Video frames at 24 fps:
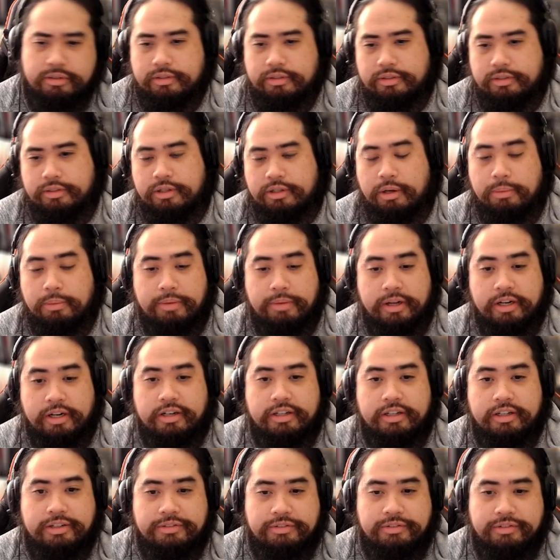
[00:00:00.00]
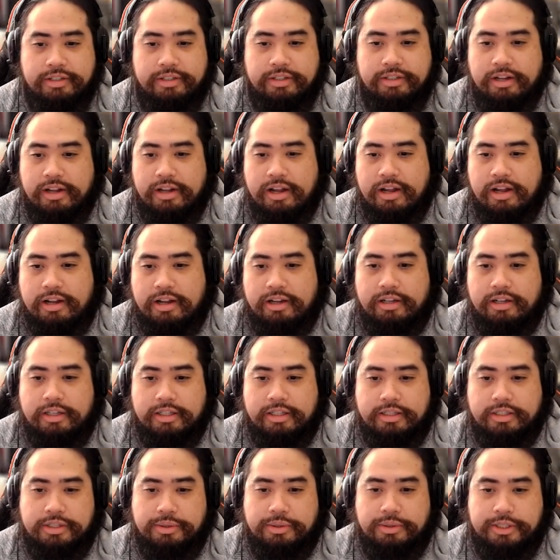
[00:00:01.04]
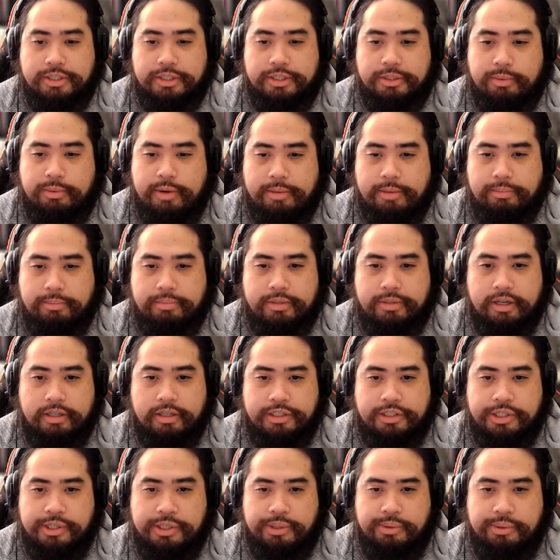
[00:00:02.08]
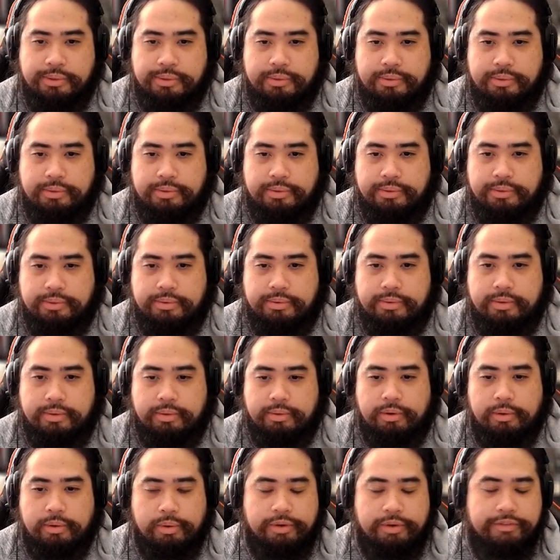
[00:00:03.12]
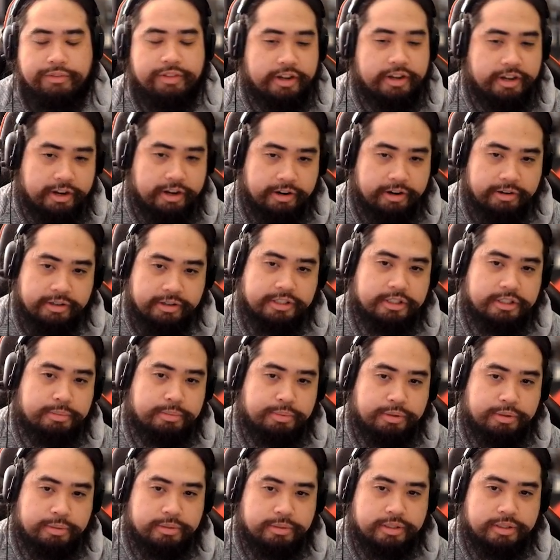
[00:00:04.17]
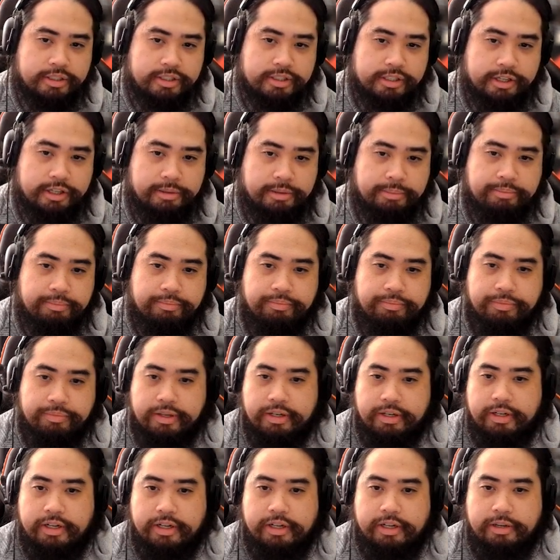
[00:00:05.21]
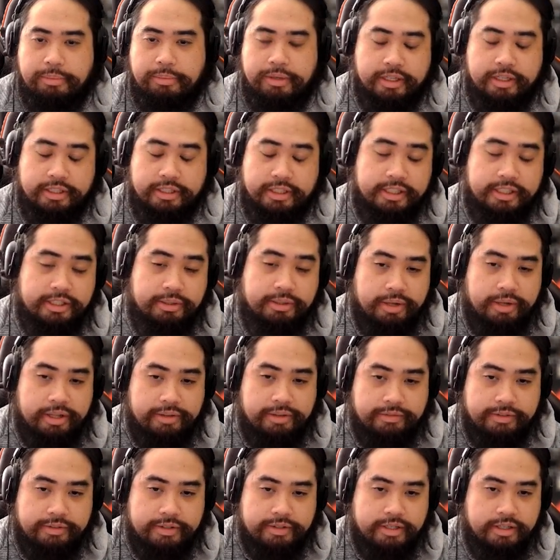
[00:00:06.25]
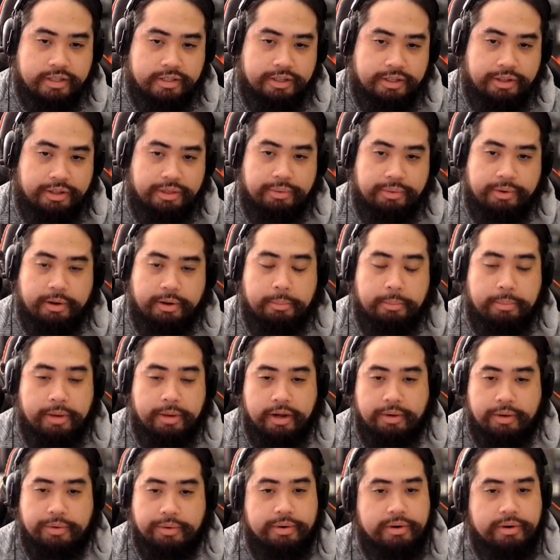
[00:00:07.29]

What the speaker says: Nope, they're different. So I swapped to, well, one of the inheritance is pretty much the same because it still gives 63 on power.